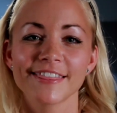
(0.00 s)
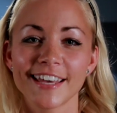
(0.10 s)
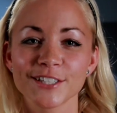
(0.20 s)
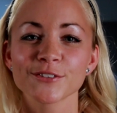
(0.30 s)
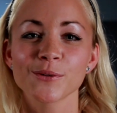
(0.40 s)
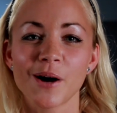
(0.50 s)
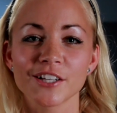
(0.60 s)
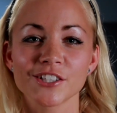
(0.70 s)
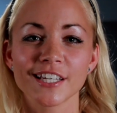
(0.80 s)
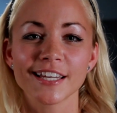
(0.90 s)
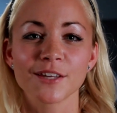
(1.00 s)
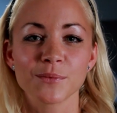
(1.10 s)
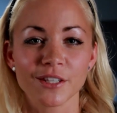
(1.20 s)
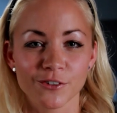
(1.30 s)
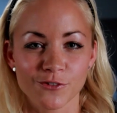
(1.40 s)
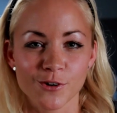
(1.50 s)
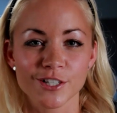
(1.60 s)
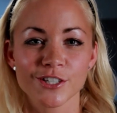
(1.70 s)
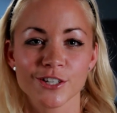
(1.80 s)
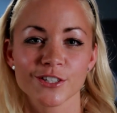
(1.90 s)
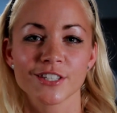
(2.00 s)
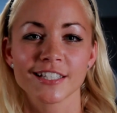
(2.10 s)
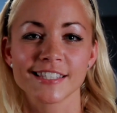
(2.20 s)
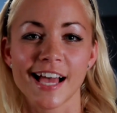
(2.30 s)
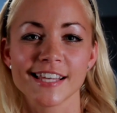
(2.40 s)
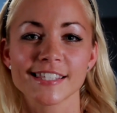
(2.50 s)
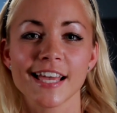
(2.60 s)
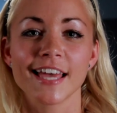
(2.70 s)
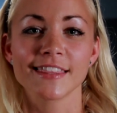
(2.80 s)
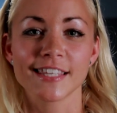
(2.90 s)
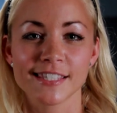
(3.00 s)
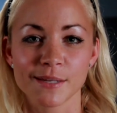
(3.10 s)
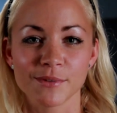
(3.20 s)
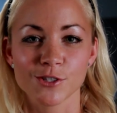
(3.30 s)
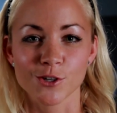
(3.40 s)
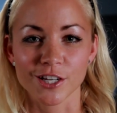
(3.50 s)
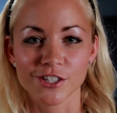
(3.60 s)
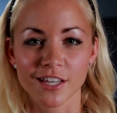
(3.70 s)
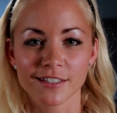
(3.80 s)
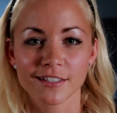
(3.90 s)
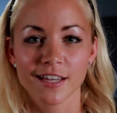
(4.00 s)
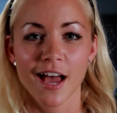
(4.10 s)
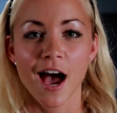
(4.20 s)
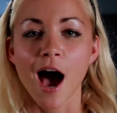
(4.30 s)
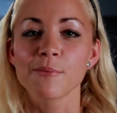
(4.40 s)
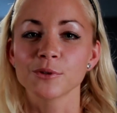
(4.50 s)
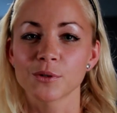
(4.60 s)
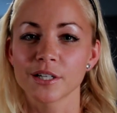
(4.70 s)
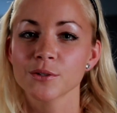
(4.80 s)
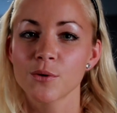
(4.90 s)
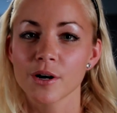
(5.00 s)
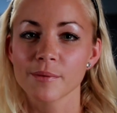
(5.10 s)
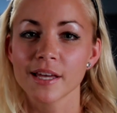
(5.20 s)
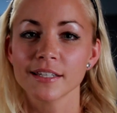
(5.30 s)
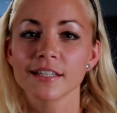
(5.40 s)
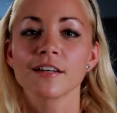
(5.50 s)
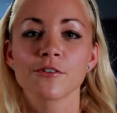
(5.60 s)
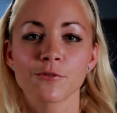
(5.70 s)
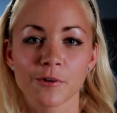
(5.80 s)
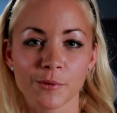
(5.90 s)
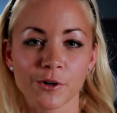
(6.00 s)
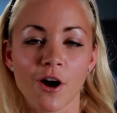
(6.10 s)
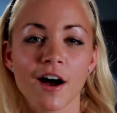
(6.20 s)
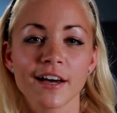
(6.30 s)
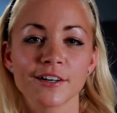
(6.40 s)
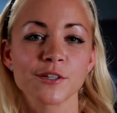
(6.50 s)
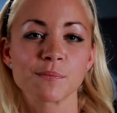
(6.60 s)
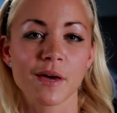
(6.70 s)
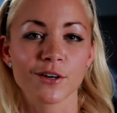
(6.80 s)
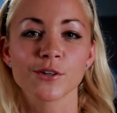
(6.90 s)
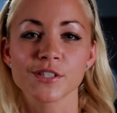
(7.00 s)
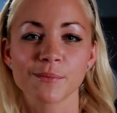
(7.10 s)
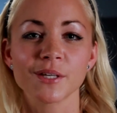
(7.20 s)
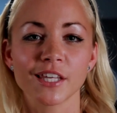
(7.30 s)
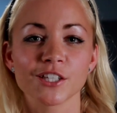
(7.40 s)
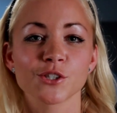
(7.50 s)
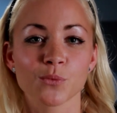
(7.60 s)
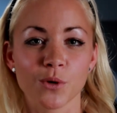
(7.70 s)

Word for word: Thanks for watching, and we look forward to your success in this demonstration. I'm Lauren Corbett from McGraw-Hill's Medical Simulation